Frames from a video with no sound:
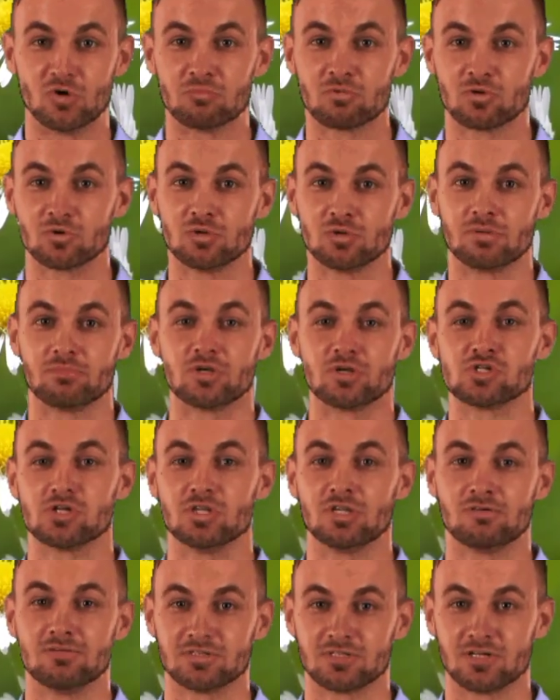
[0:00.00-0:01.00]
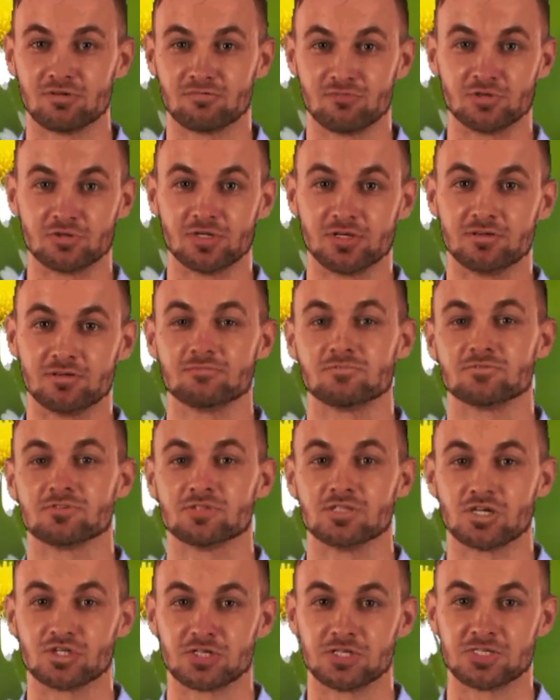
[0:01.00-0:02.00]
and for making evidence
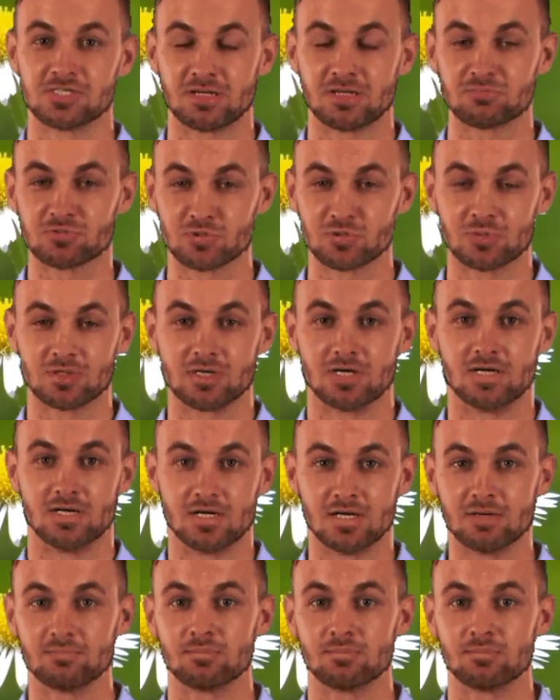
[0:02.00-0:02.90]
based decisions.